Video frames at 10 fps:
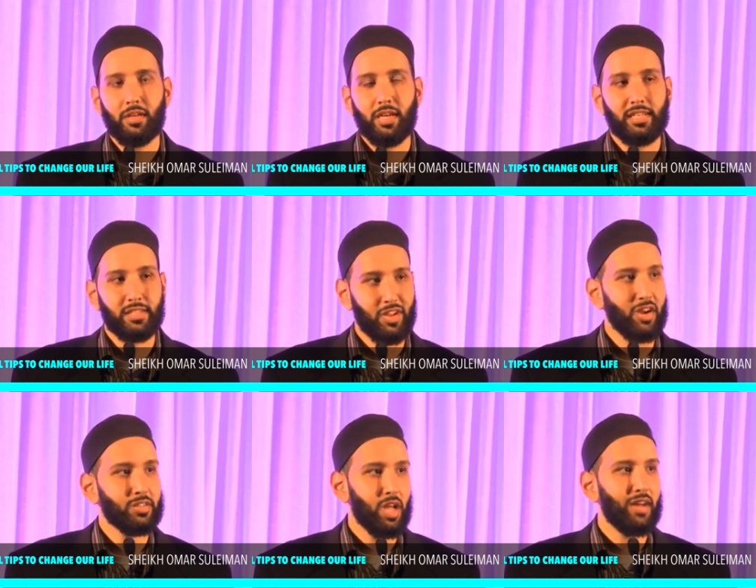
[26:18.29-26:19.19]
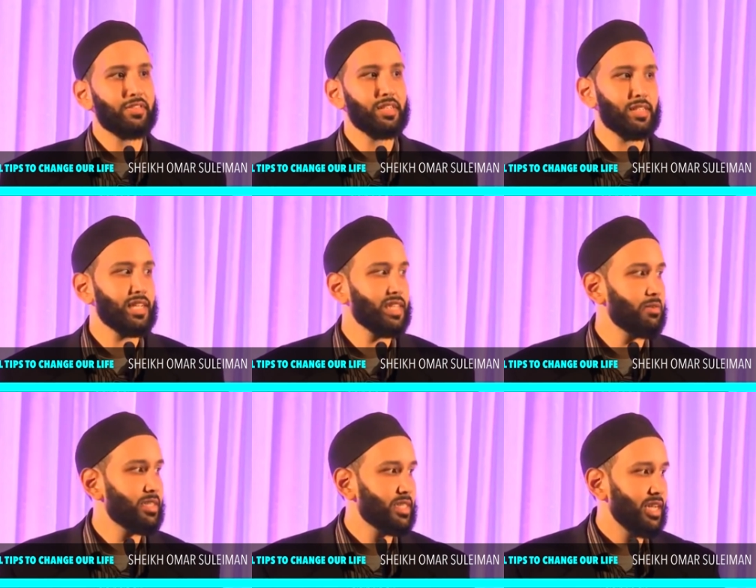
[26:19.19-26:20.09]
It starts off just as I
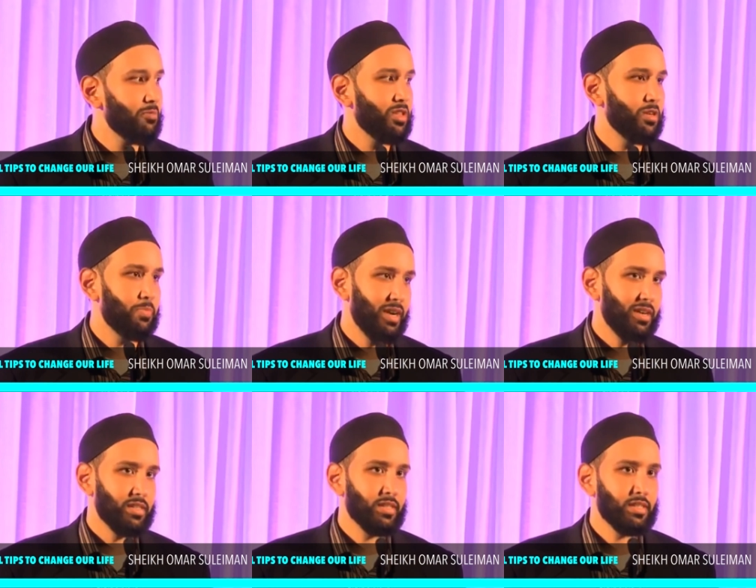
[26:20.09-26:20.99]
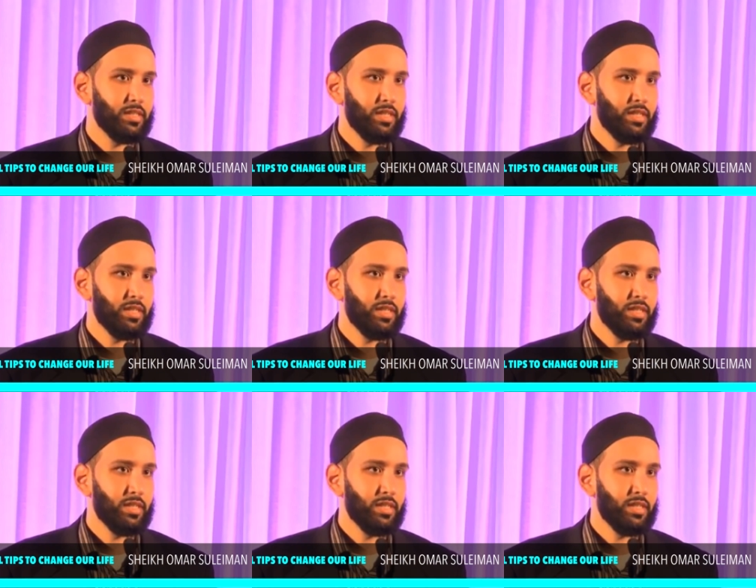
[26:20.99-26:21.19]
was saying with your parents.